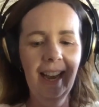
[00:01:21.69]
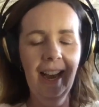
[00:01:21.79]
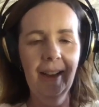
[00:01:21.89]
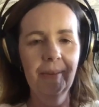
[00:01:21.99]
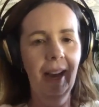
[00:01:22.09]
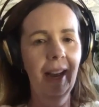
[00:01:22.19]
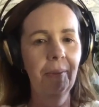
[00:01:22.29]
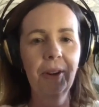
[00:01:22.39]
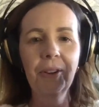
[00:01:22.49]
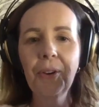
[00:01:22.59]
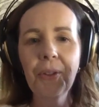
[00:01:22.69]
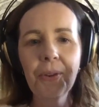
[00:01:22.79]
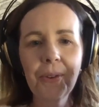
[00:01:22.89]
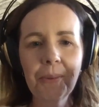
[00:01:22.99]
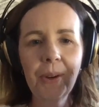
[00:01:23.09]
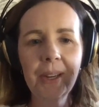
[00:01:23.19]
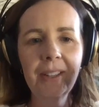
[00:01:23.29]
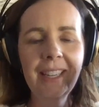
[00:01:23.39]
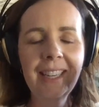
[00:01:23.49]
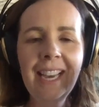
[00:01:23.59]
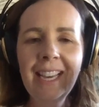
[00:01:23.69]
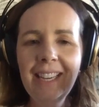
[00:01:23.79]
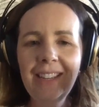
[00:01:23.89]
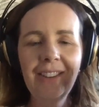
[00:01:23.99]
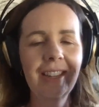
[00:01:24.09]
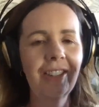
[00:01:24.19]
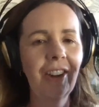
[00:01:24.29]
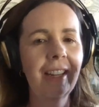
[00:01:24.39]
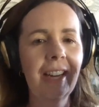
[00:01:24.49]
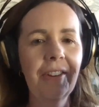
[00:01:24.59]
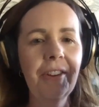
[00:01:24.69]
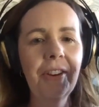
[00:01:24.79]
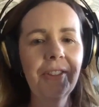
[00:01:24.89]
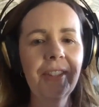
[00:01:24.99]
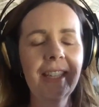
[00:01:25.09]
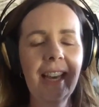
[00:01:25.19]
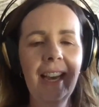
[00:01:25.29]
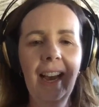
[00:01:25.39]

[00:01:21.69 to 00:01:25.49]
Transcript: I will go through them quickly. You can jot down notes.